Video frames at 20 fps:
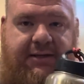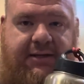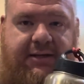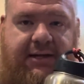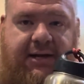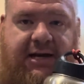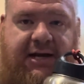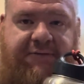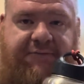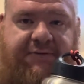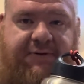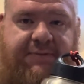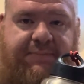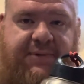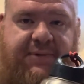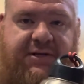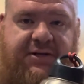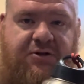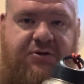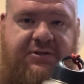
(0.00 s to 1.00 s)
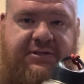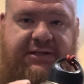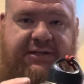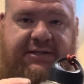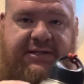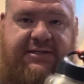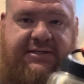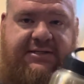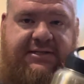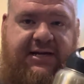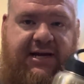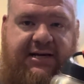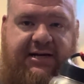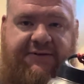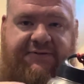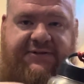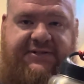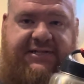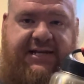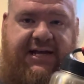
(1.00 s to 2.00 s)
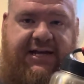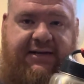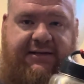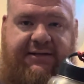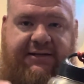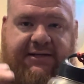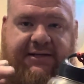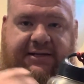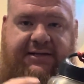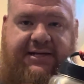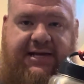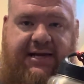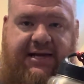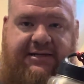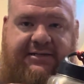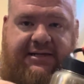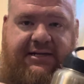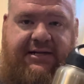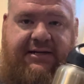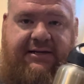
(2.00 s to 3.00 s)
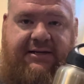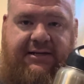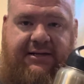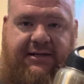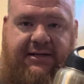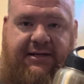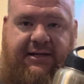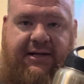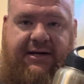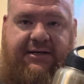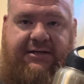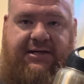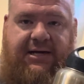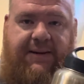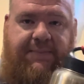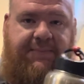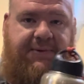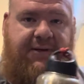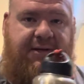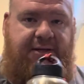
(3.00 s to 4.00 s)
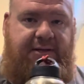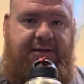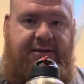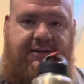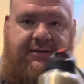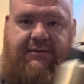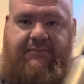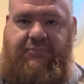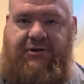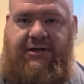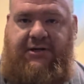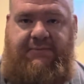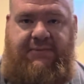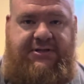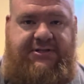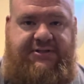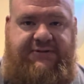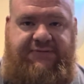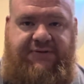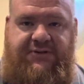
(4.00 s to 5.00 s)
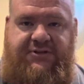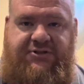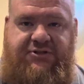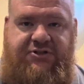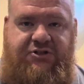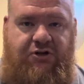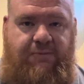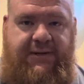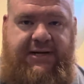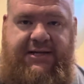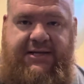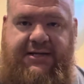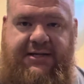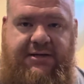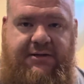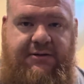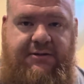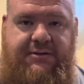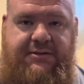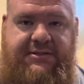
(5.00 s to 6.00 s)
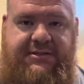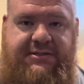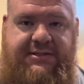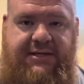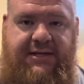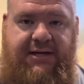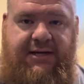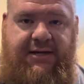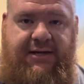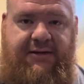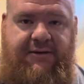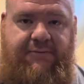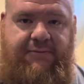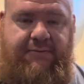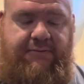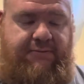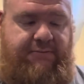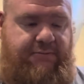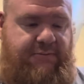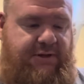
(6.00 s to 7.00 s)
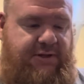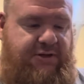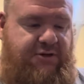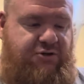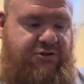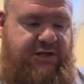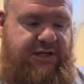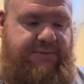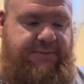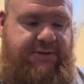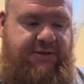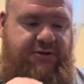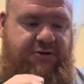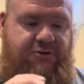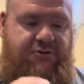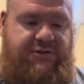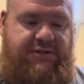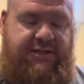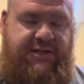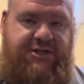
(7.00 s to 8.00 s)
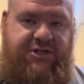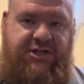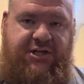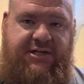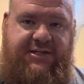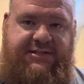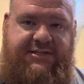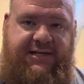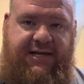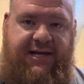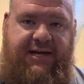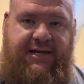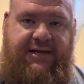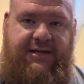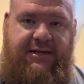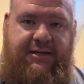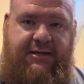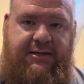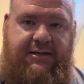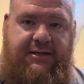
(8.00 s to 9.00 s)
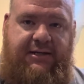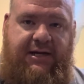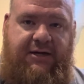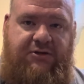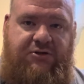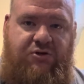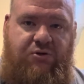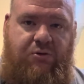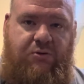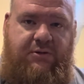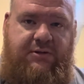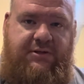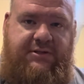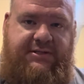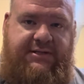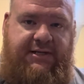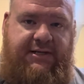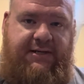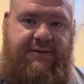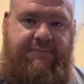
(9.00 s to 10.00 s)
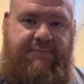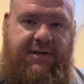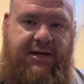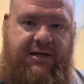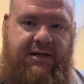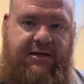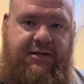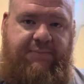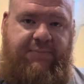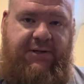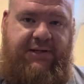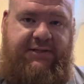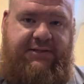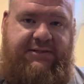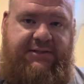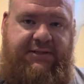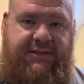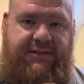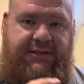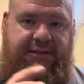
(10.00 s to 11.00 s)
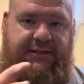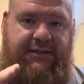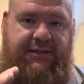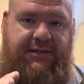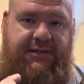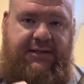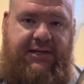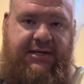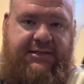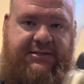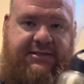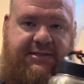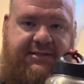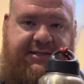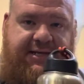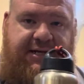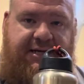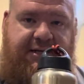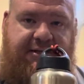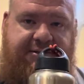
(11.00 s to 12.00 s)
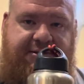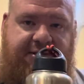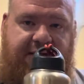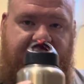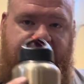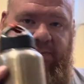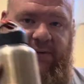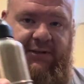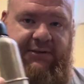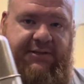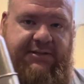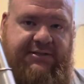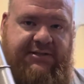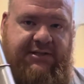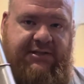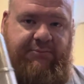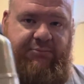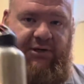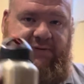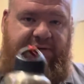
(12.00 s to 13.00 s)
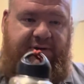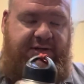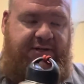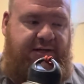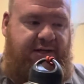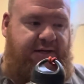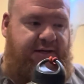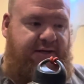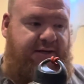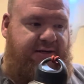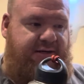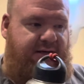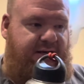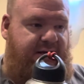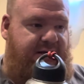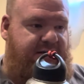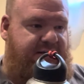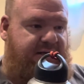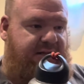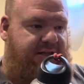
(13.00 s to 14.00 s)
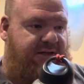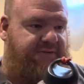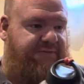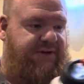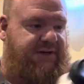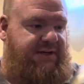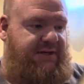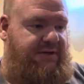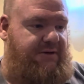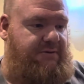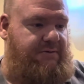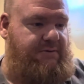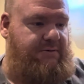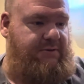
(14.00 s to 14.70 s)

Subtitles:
And I've been using this kind of set, the canteen and a cup, pretty much for so many years. Usually I've been using the GSI outdoors mug, but as I said, I'll talk about this in another video.